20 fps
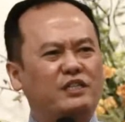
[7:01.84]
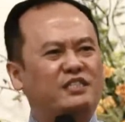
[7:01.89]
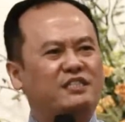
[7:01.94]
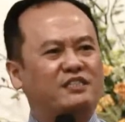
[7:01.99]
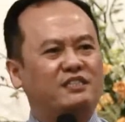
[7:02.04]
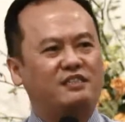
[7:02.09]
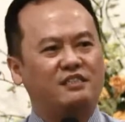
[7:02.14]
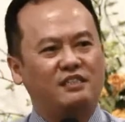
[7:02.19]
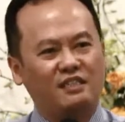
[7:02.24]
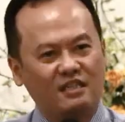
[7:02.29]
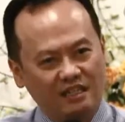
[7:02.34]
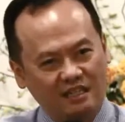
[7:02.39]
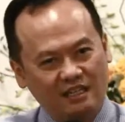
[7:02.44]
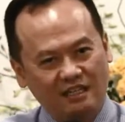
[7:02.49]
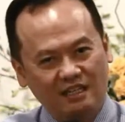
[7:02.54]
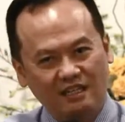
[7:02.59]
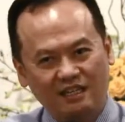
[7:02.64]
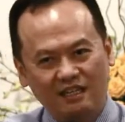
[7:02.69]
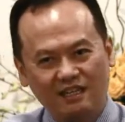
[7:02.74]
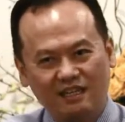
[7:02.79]

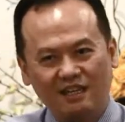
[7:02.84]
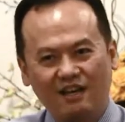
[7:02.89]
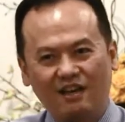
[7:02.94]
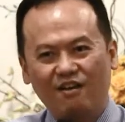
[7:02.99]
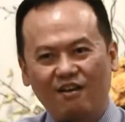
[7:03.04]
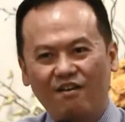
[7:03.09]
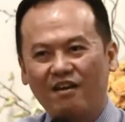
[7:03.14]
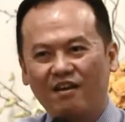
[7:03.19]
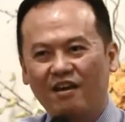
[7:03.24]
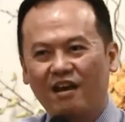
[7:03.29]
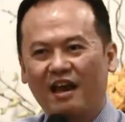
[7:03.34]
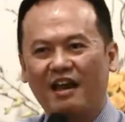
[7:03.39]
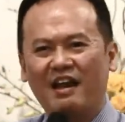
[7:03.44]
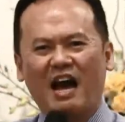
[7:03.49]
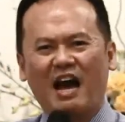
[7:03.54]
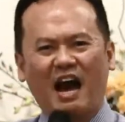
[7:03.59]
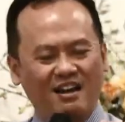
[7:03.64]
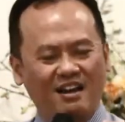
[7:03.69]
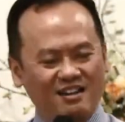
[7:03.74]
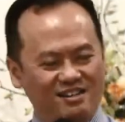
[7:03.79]
see and
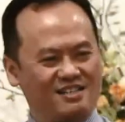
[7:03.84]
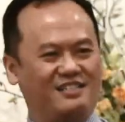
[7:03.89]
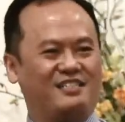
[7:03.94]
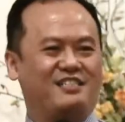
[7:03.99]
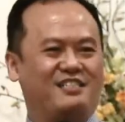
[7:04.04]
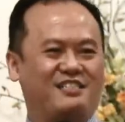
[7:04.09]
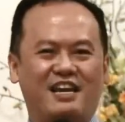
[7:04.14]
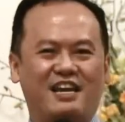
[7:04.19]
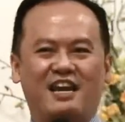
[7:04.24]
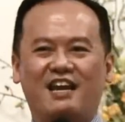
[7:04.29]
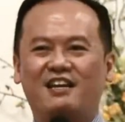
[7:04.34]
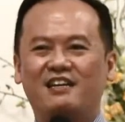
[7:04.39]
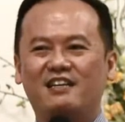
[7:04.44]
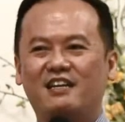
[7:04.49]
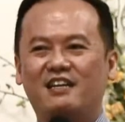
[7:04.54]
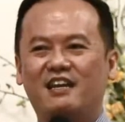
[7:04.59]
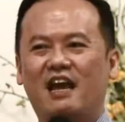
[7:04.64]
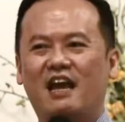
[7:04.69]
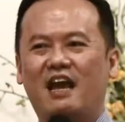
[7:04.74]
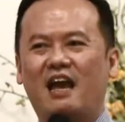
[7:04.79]
understand
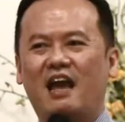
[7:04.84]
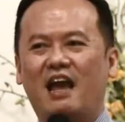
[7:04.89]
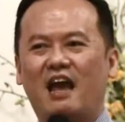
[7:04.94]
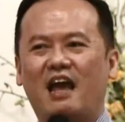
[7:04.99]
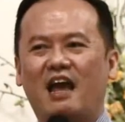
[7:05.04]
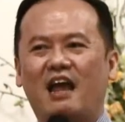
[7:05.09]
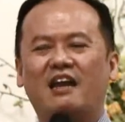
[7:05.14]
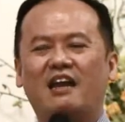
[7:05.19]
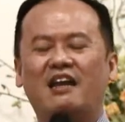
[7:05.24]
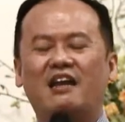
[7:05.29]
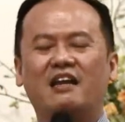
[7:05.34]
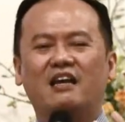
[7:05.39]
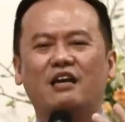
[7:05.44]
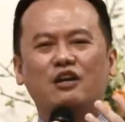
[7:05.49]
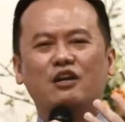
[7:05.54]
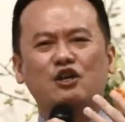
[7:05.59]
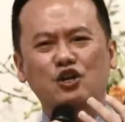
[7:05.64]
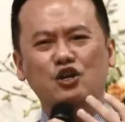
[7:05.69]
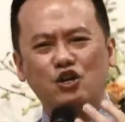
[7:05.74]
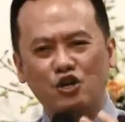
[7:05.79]
and
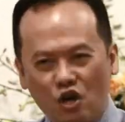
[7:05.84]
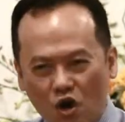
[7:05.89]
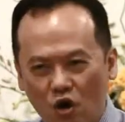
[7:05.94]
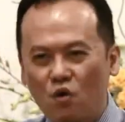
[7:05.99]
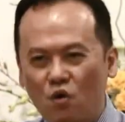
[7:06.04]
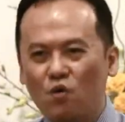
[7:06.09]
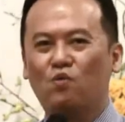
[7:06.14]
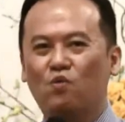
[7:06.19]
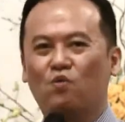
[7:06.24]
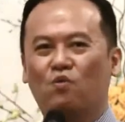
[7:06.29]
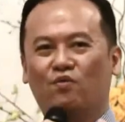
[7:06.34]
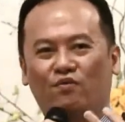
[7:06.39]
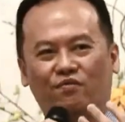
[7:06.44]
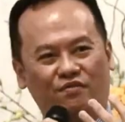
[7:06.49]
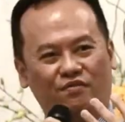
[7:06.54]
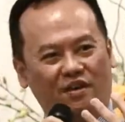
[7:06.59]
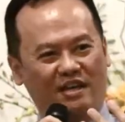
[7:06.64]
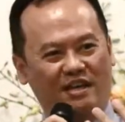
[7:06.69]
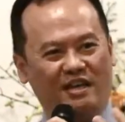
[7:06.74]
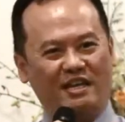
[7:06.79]
know
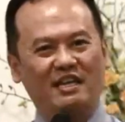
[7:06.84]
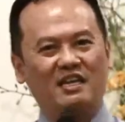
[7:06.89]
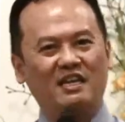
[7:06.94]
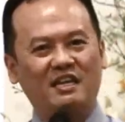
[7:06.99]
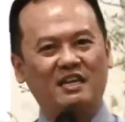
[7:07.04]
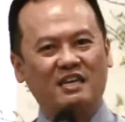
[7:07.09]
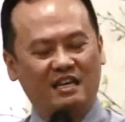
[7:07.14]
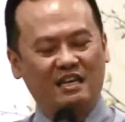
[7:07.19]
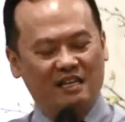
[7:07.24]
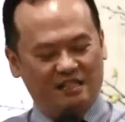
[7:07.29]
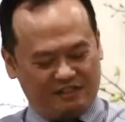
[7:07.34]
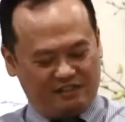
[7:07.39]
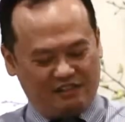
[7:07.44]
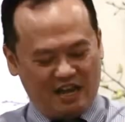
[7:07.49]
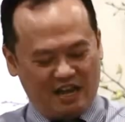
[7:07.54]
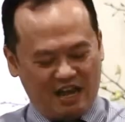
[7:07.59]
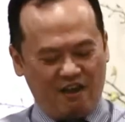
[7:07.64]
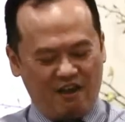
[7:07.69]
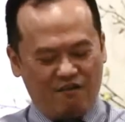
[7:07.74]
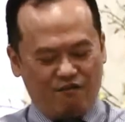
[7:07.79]
that He is
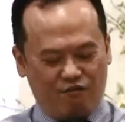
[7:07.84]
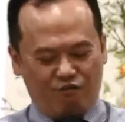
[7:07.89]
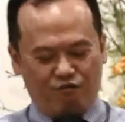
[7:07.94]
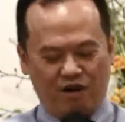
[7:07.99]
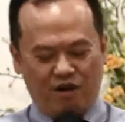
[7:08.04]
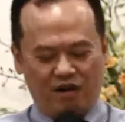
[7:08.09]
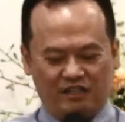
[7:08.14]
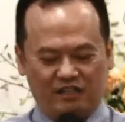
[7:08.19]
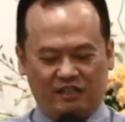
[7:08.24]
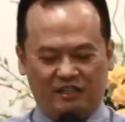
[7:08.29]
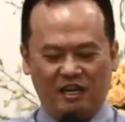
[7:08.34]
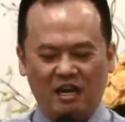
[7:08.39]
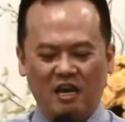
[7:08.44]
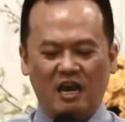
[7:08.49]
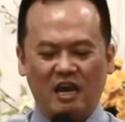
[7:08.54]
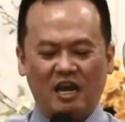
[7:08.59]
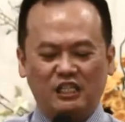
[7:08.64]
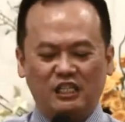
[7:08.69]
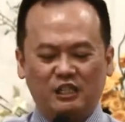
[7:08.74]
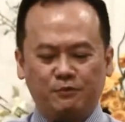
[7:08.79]
there for us,
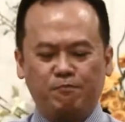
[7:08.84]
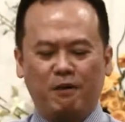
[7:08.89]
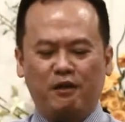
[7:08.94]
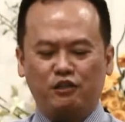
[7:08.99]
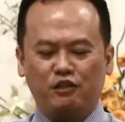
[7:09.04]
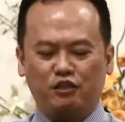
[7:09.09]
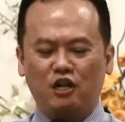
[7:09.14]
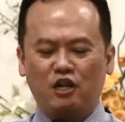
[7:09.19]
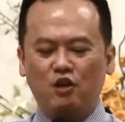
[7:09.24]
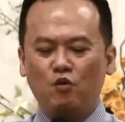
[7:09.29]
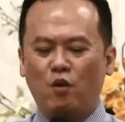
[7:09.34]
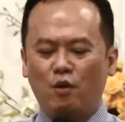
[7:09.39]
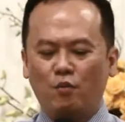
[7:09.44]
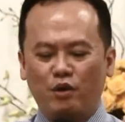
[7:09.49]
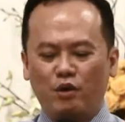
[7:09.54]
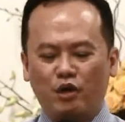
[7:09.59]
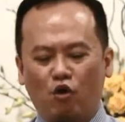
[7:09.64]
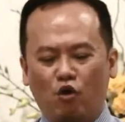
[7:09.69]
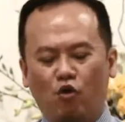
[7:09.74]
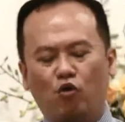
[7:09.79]
especially when we
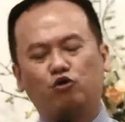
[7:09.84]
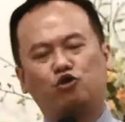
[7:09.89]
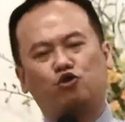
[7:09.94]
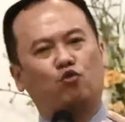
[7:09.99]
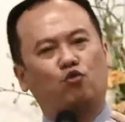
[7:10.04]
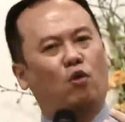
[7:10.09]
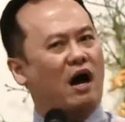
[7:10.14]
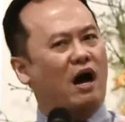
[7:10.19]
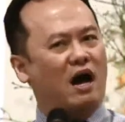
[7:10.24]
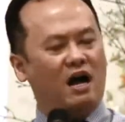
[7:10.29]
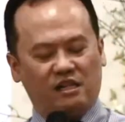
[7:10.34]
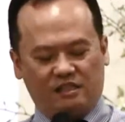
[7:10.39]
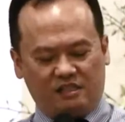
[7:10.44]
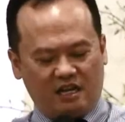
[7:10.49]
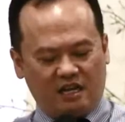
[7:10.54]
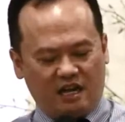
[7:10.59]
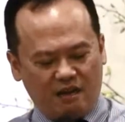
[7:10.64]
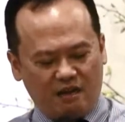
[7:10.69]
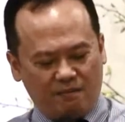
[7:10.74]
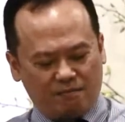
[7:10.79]
go through hard
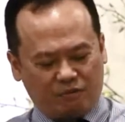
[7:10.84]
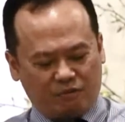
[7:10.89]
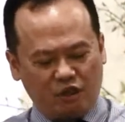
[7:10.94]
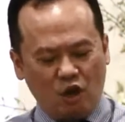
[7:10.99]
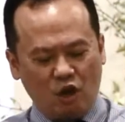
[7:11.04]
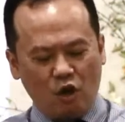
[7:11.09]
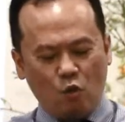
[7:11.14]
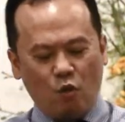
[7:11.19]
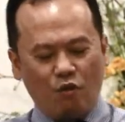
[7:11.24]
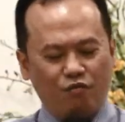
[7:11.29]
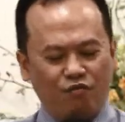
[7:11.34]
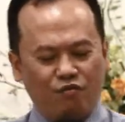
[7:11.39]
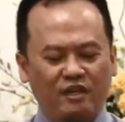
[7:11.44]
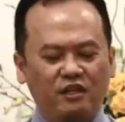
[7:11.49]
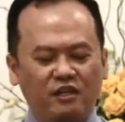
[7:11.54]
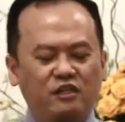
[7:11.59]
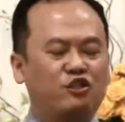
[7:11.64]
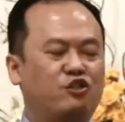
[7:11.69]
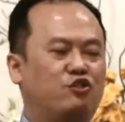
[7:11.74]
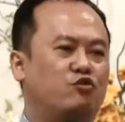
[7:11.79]
times, when
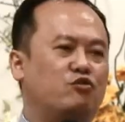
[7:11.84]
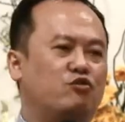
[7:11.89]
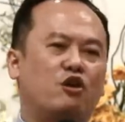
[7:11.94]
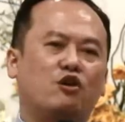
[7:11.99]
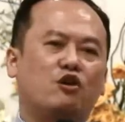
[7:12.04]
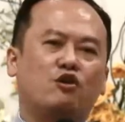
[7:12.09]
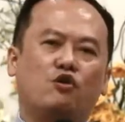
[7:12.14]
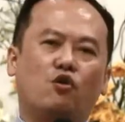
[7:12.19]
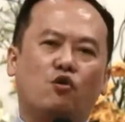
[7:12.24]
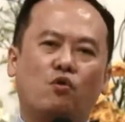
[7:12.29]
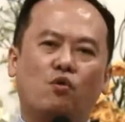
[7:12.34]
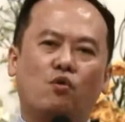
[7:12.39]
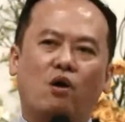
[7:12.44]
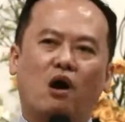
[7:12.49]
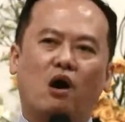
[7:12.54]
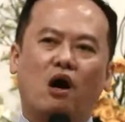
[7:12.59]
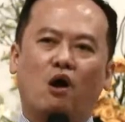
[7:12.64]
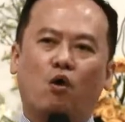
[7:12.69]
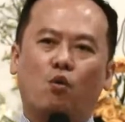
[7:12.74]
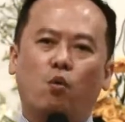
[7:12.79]
things do not go
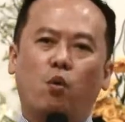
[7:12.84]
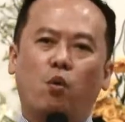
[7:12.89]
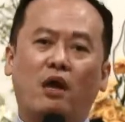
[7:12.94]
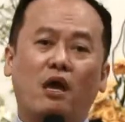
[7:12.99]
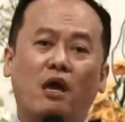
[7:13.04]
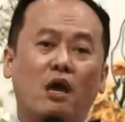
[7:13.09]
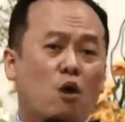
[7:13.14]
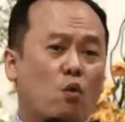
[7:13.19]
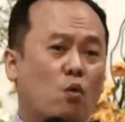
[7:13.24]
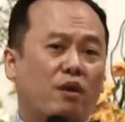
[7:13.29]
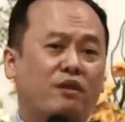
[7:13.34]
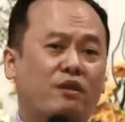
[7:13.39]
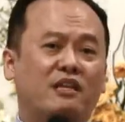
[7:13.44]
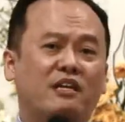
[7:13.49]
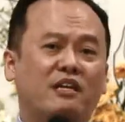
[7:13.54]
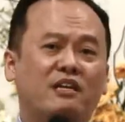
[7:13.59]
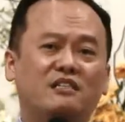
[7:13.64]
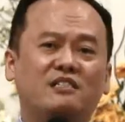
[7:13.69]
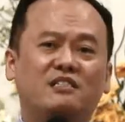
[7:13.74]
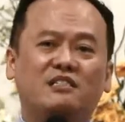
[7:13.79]
our way, when
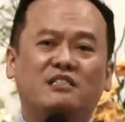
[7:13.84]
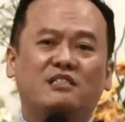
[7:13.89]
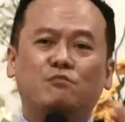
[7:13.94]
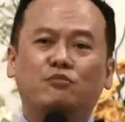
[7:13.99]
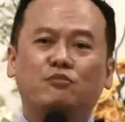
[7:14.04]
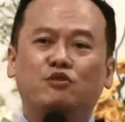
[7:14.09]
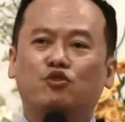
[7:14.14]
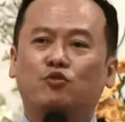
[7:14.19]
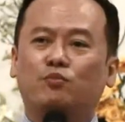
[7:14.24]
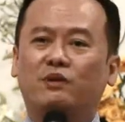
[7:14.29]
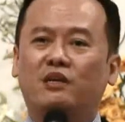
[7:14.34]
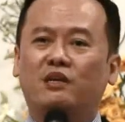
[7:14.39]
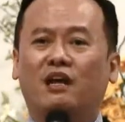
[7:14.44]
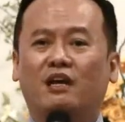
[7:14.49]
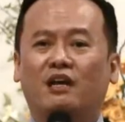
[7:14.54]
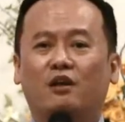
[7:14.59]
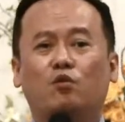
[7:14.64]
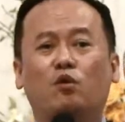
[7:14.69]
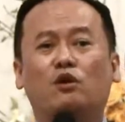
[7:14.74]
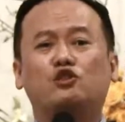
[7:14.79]
things seem to be
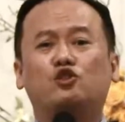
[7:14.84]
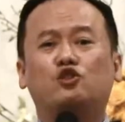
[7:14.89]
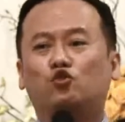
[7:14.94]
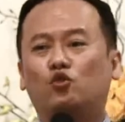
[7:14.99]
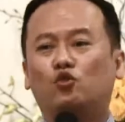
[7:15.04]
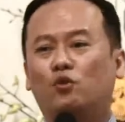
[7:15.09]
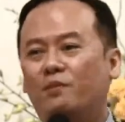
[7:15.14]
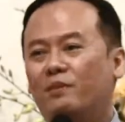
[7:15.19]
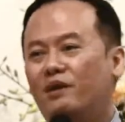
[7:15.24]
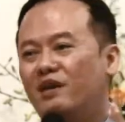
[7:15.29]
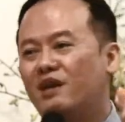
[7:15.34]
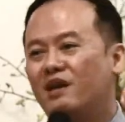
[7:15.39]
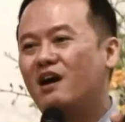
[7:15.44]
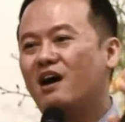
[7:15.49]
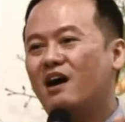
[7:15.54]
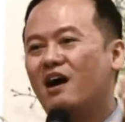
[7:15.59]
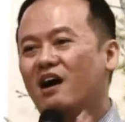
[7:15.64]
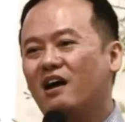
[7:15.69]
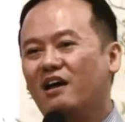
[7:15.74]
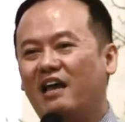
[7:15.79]
like we're swimming
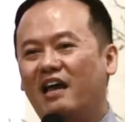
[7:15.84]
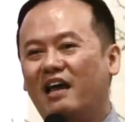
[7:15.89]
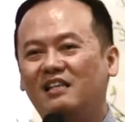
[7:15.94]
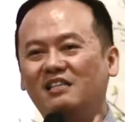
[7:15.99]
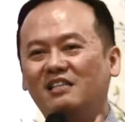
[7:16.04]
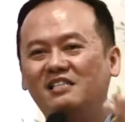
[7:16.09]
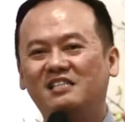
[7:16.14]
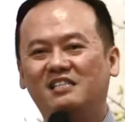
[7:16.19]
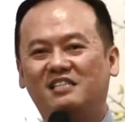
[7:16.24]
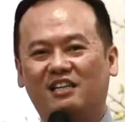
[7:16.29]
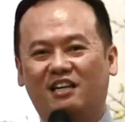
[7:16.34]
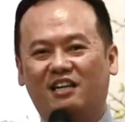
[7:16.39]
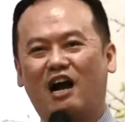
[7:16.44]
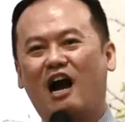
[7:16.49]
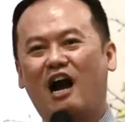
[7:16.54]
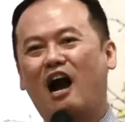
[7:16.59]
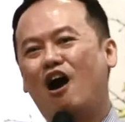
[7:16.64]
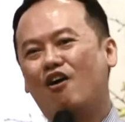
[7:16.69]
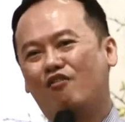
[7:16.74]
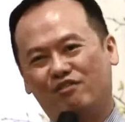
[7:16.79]
against the
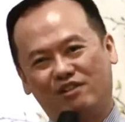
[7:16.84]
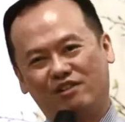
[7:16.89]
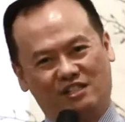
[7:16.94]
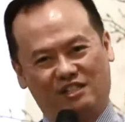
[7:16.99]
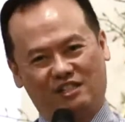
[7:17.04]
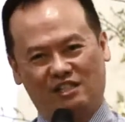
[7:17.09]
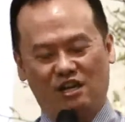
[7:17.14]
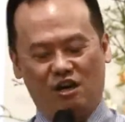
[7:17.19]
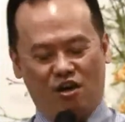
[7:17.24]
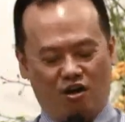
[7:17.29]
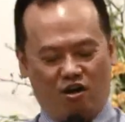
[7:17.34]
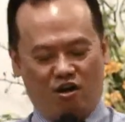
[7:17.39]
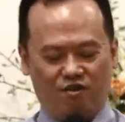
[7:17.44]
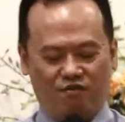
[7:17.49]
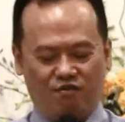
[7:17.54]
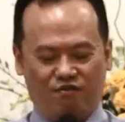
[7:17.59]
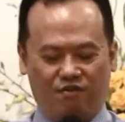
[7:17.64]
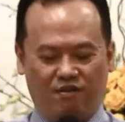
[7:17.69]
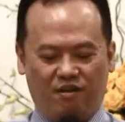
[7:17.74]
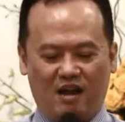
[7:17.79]
current
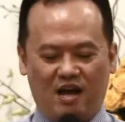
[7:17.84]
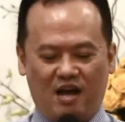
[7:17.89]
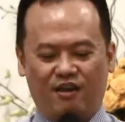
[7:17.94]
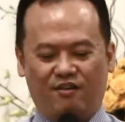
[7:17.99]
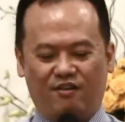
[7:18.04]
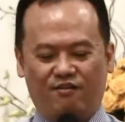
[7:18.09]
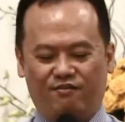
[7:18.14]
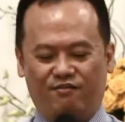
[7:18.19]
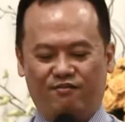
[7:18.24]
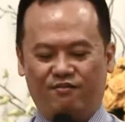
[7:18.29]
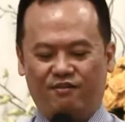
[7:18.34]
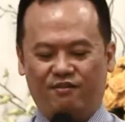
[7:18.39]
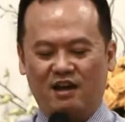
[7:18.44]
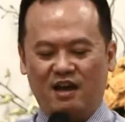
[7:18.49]
of life?